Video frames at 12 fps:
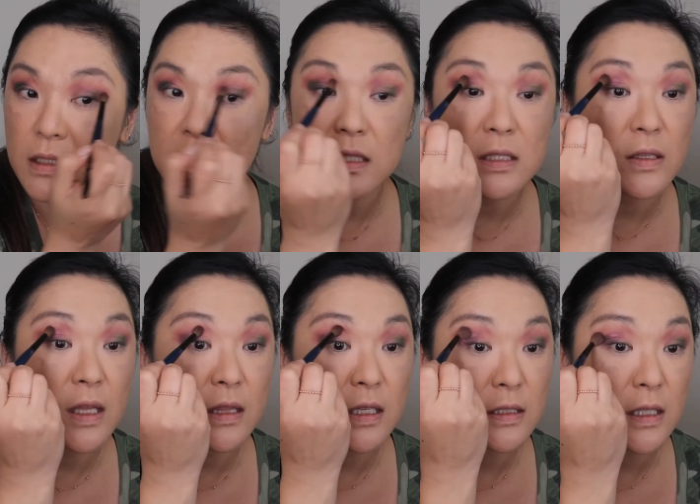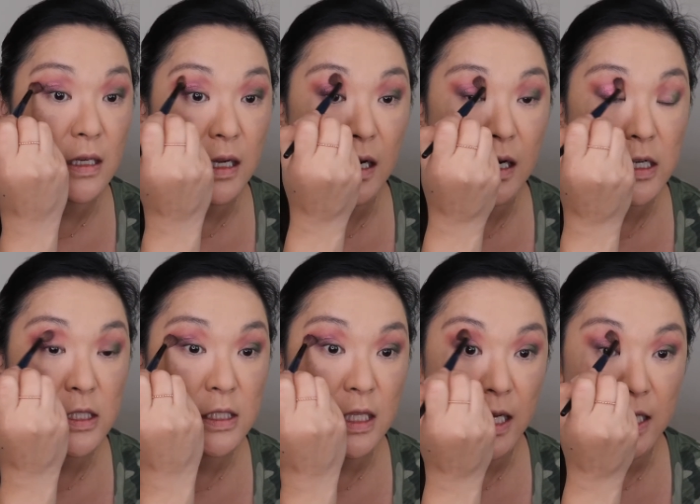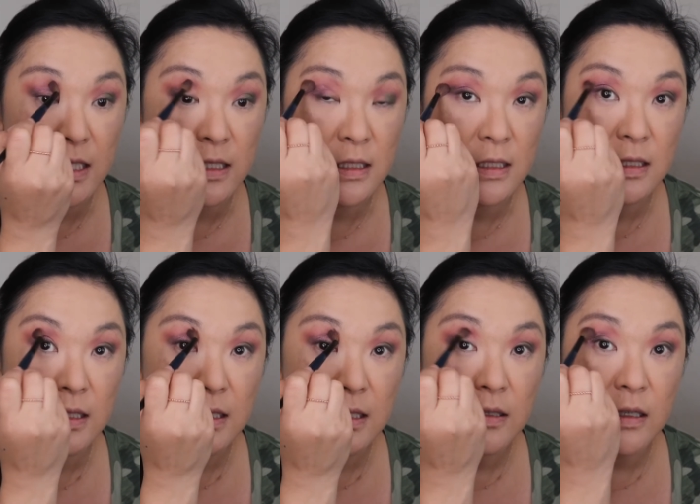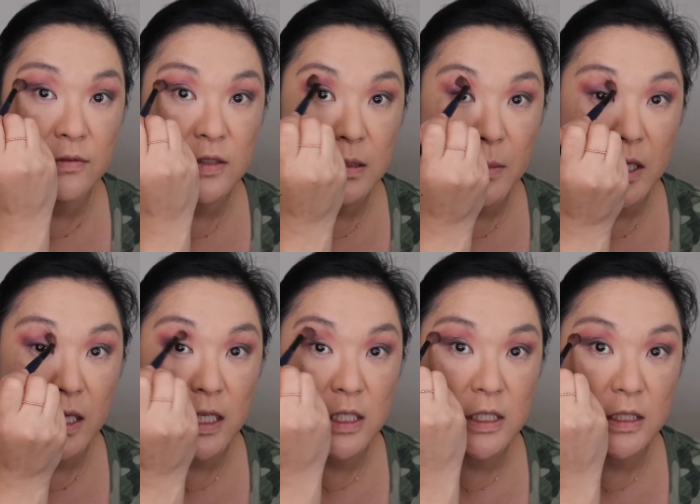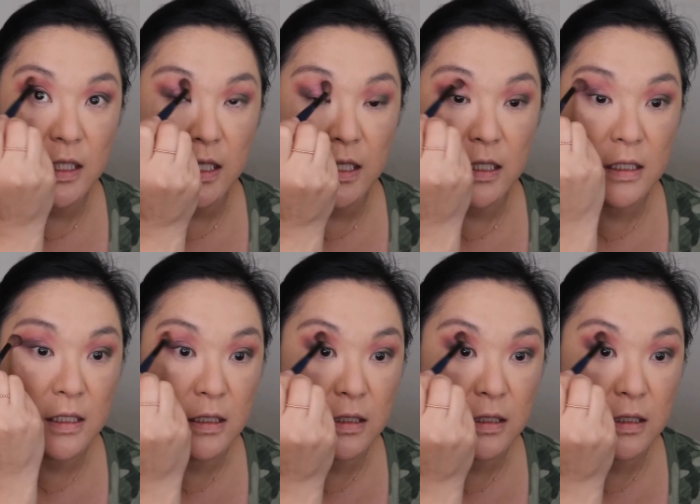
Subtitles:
Just so that there's not a harsh line of demarcation there.